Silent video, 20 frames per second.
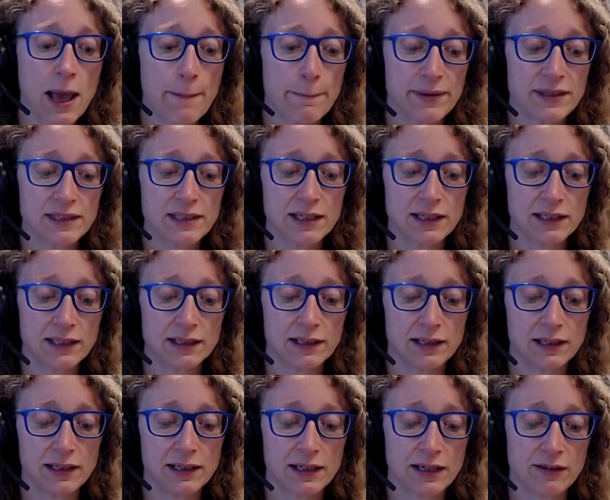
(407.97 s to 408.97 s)

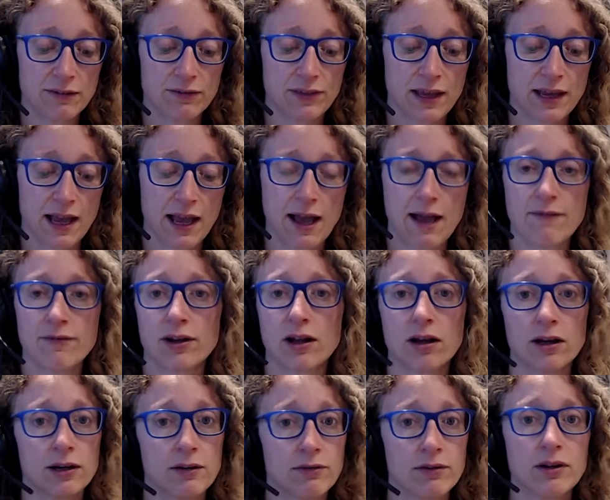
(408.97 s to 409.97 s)
particularly if they have a
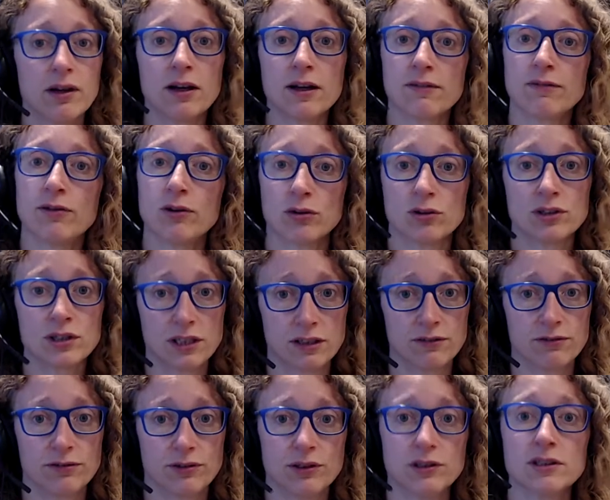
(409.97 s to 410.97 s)
kind of lifelong
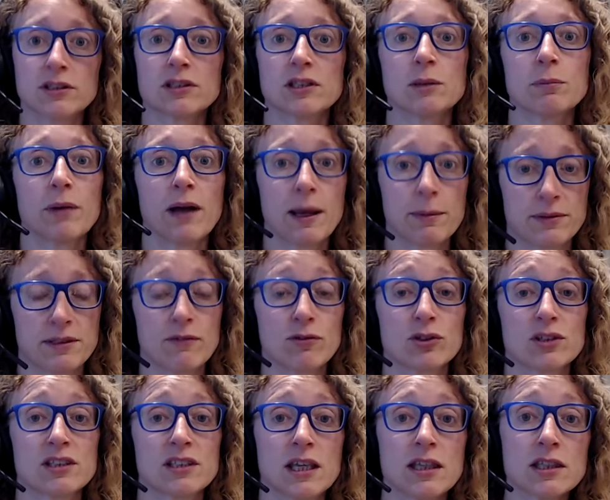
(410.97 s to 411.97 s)
difference, so perhaps they've got
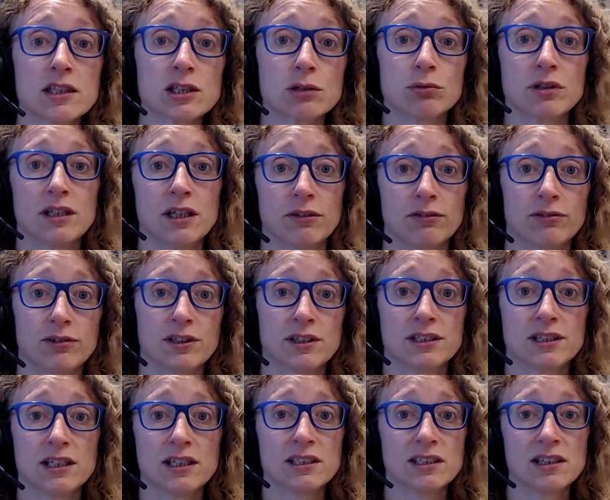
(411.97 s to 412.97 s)
sensory
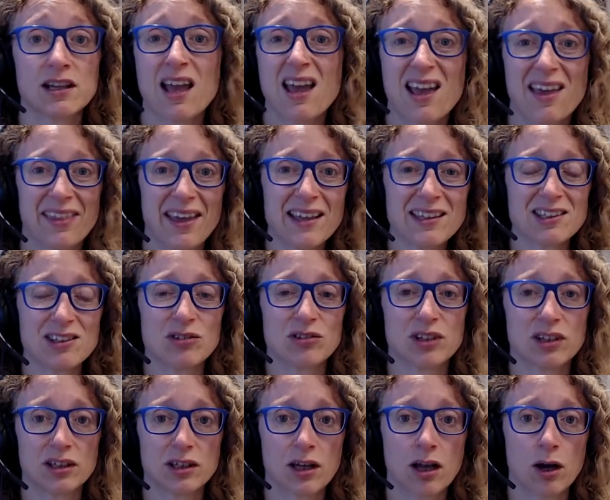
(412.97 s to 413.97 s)
differences and that's not
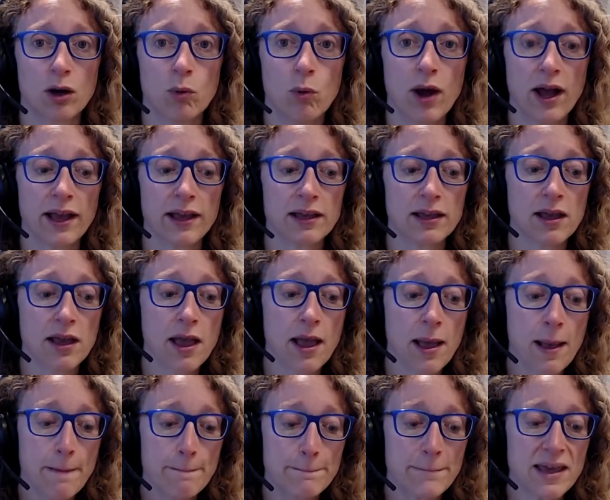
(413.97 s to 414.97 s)
going to go away,
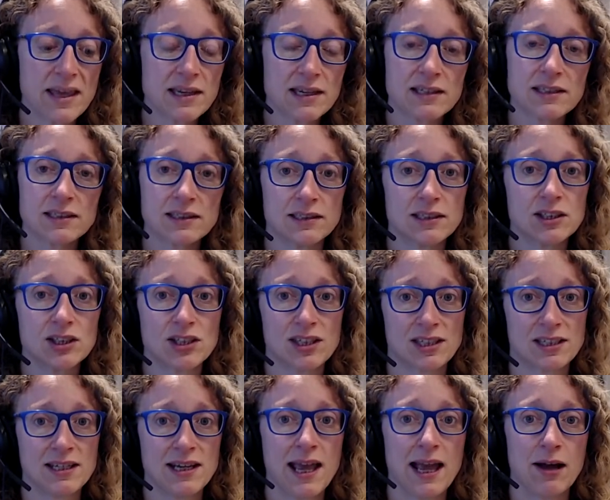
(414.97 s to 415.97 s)
making decisions
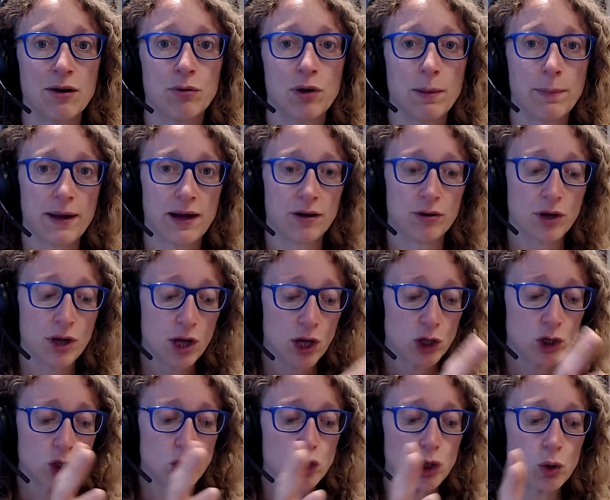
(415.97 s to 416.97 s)
now about
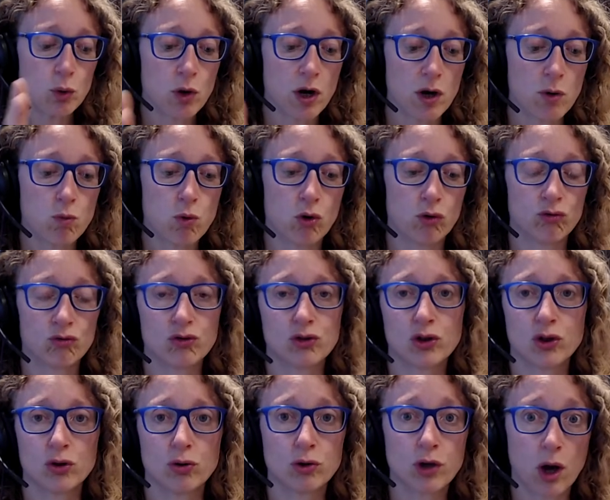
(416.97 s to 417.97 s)
do I want
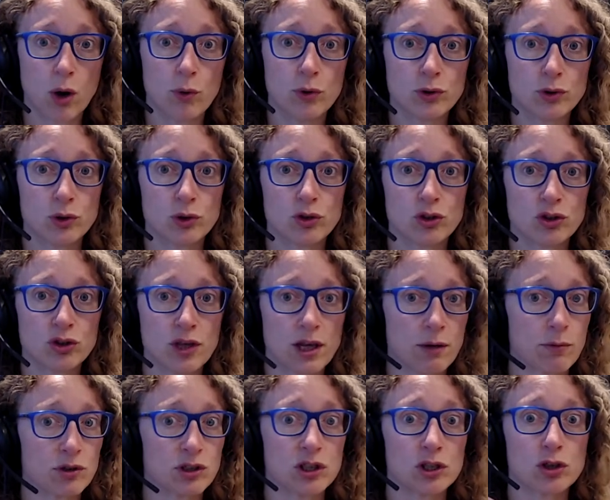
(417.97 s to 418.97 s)
to go and do the thing
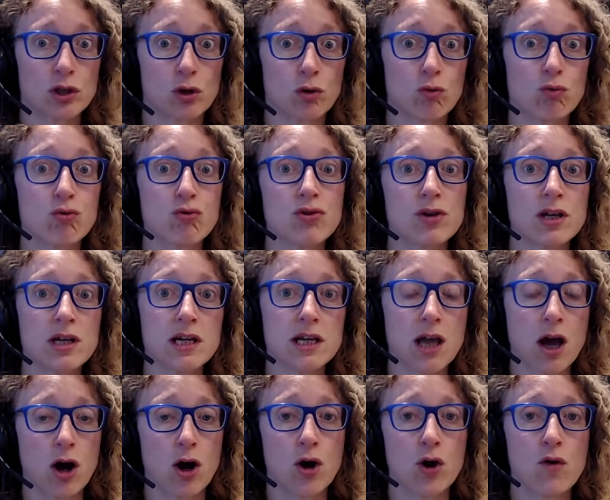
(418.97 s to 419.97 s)
which is going to really
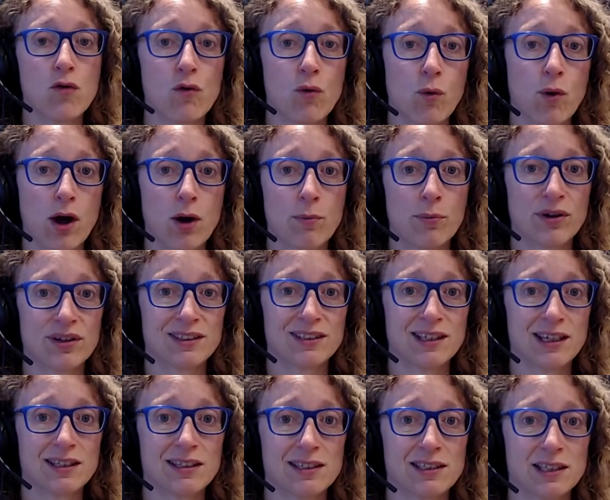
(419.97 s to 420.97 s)
overwhelm my
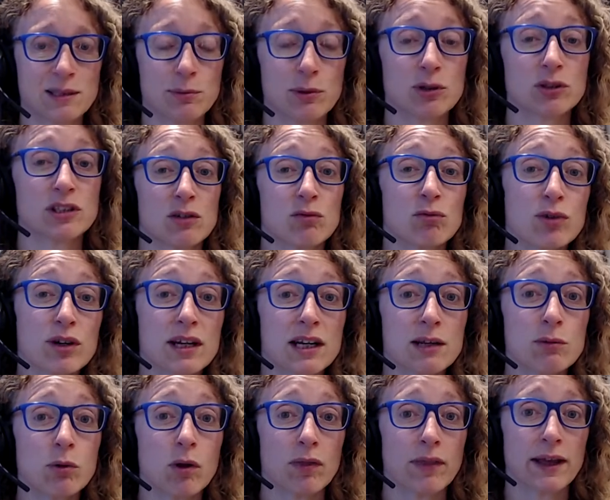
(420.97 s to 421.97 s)
senses because really
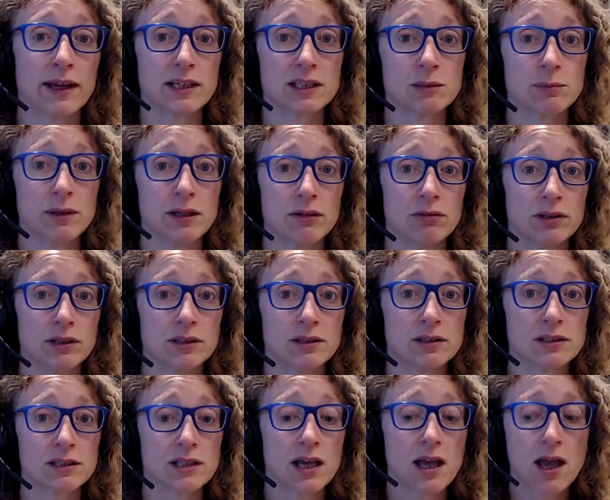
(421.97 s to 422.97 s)
want that
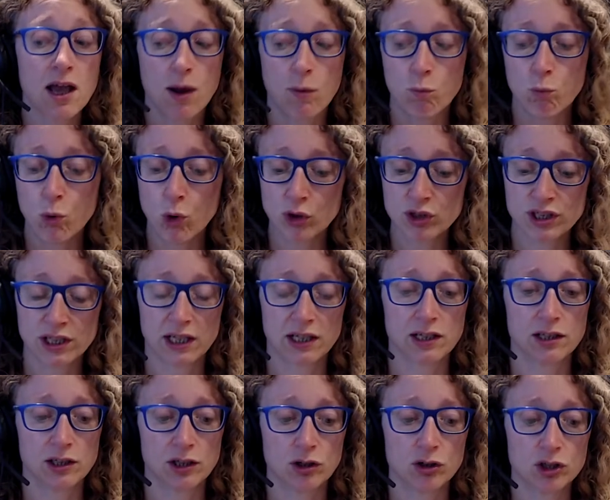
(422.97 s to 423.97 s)
experience and what's that going
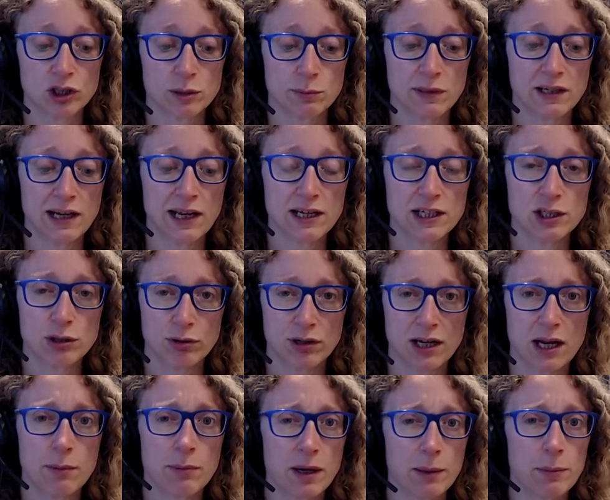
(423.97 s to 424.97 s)
to cost me later and
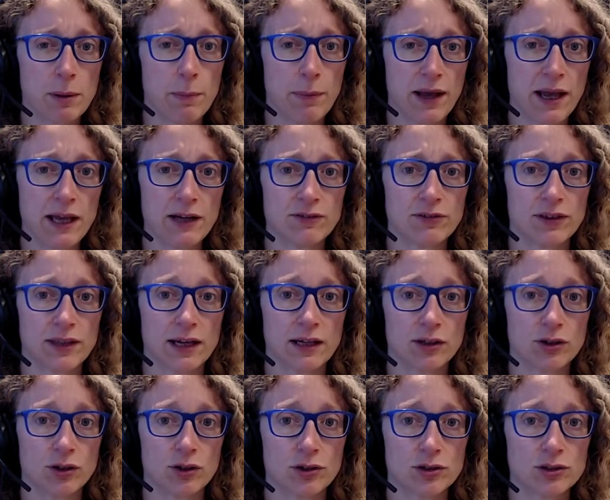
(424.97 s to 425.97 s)
am I prepared for that
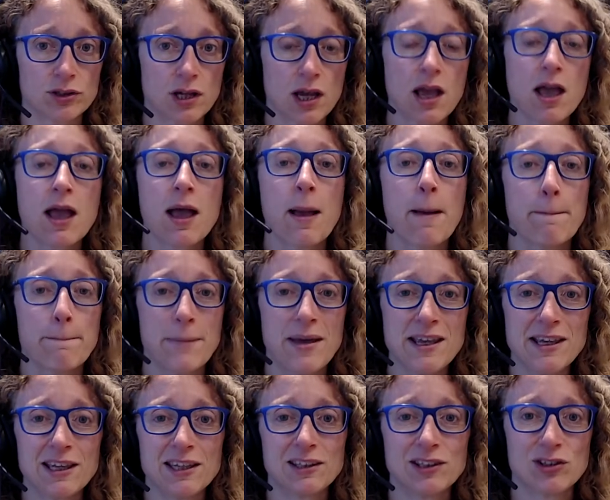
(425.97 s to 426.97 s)
cost?
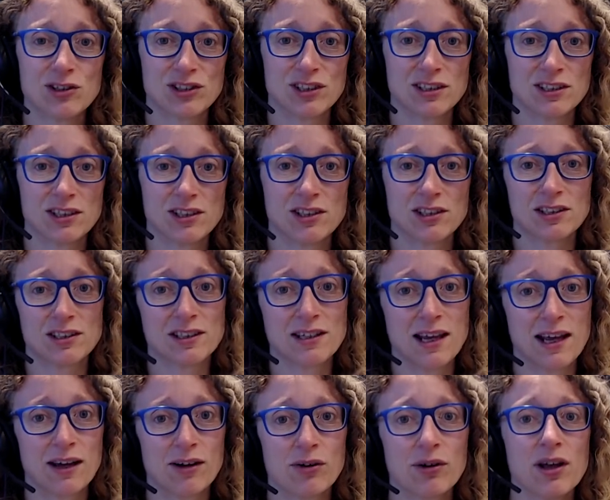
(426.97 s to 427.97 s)
Making those decisions
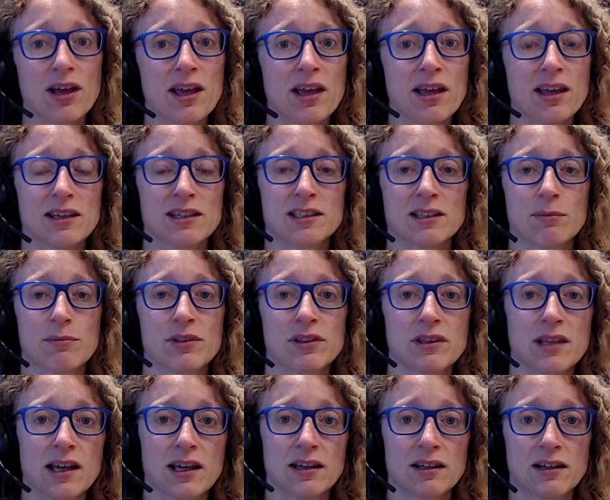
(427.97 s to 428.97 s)
now is something
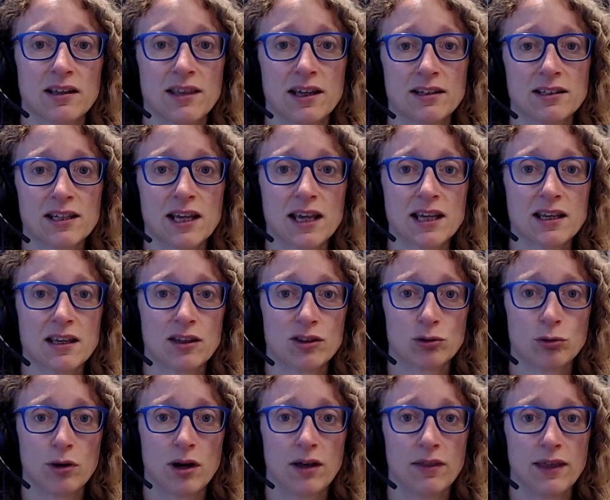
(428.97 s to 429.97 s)
they're going to then take
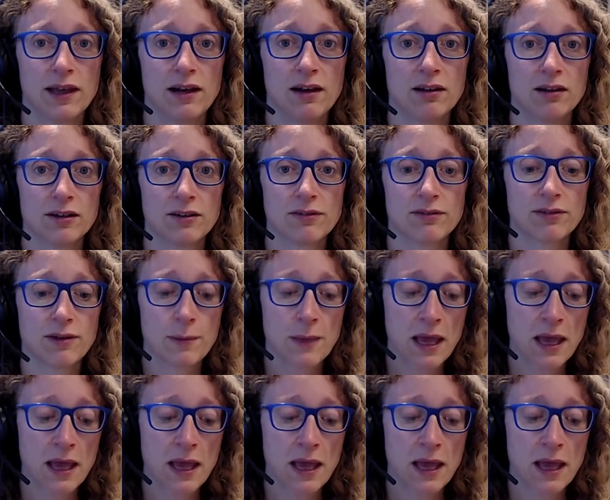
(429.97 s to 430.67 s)
throughout their life.